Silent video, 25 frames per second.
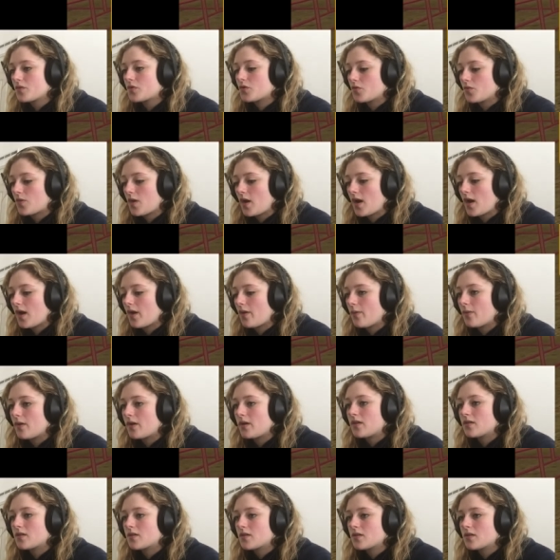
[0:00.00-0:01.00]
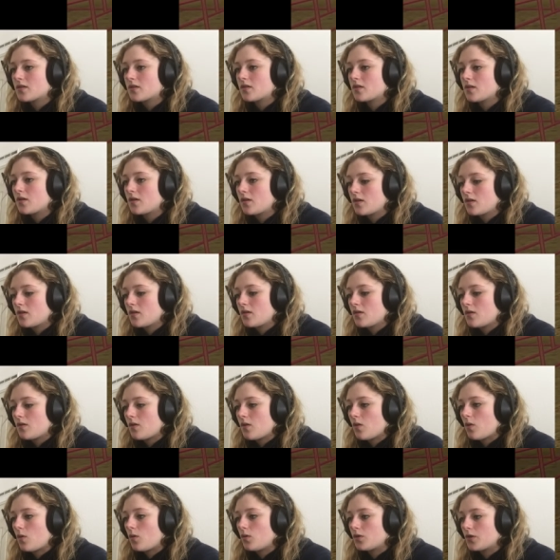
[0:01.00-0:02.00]
to ride when he's
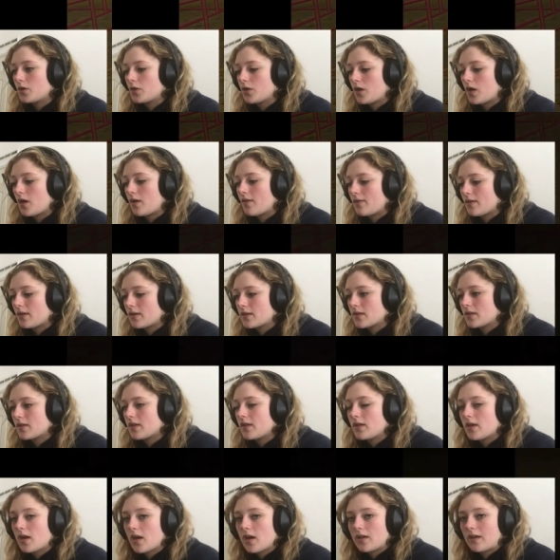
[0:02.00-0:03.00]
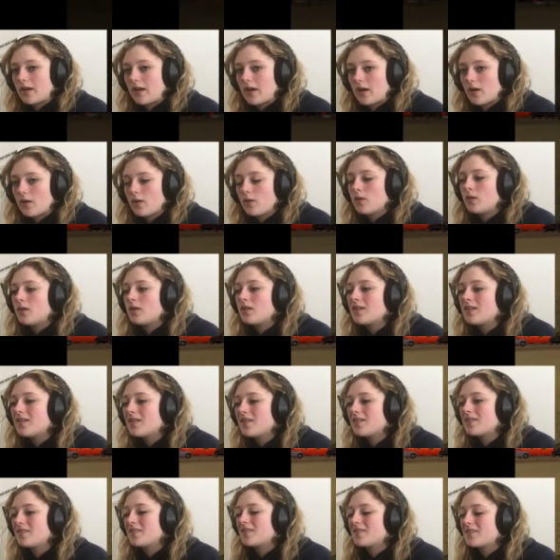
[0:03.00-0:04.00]
older, obviously, not now.
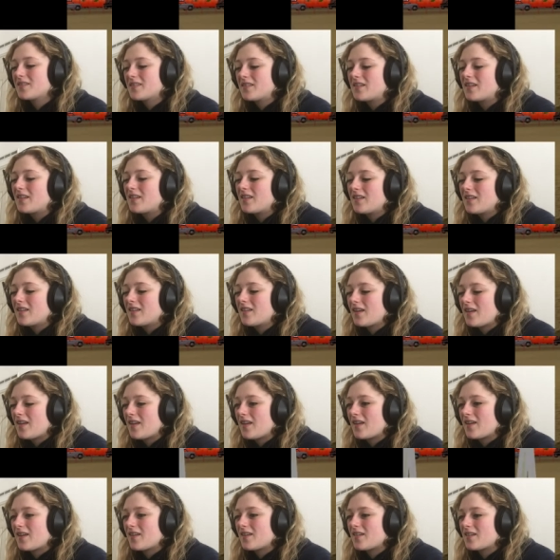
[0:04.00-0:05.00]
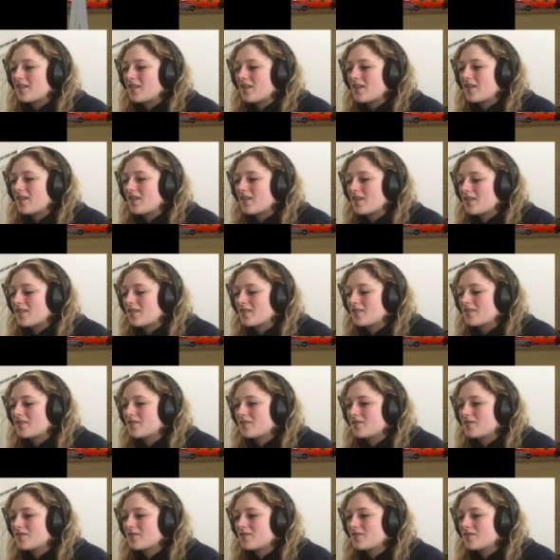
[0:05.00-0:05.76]
And, uh,